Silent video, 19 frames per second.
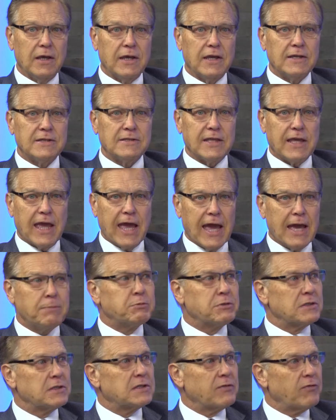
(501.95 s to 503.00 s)
is the
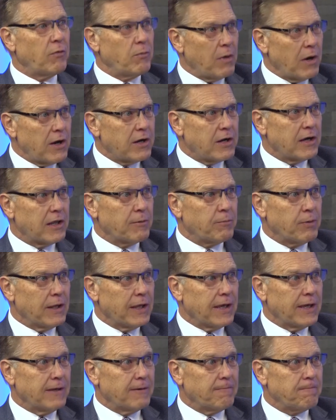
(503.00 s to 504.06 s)
absence of a marketing
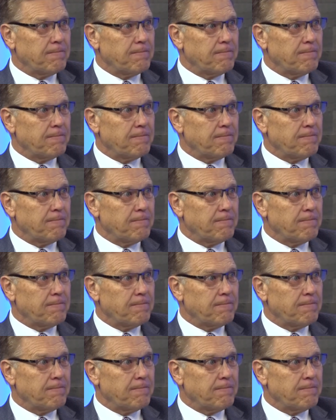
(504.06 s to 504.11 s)
plan.